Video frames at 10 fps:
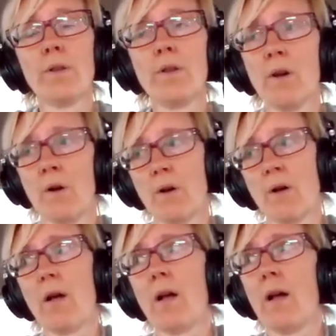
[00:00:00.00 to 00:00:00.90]
you know,
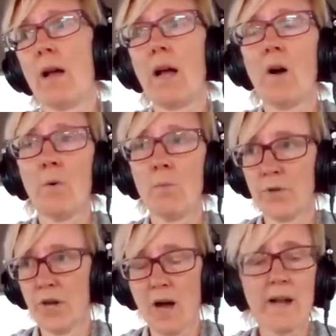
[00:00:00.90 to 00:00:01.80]
how
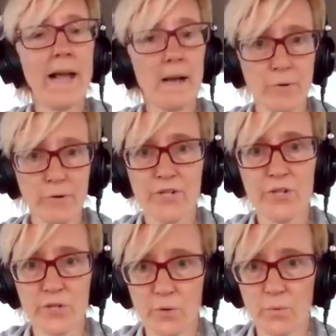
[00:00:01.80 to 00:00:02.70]

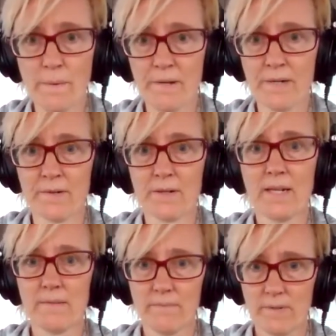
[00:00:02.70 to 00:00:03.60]
non-Aboriginal women
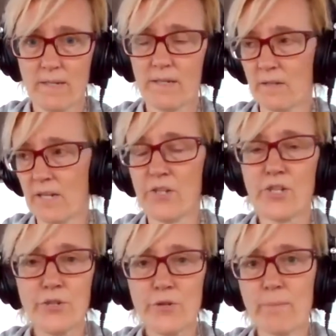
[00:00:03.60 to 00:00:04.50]
can
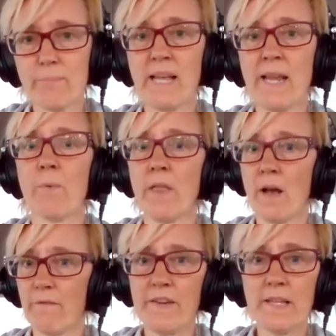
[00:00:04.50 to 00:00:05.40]
continue to play
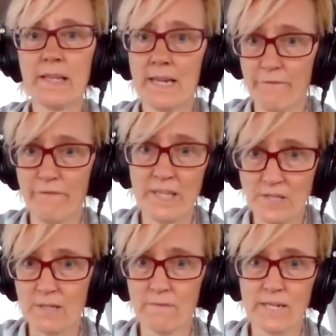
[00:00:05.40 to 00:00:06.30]
without feeling
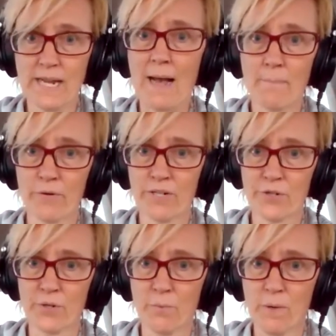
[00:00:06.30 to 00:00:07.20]
offensive to
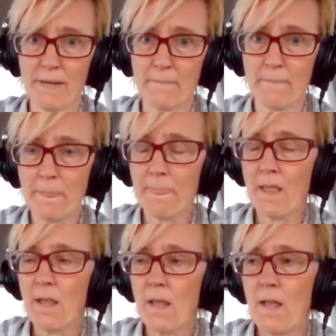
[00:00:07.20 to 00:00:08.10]
Aboriginal women.
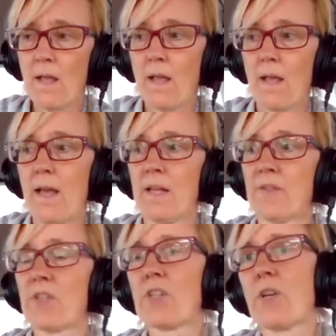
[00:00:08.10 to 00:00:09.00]

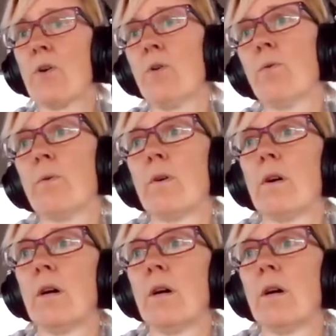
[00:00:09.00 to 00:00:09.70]
And so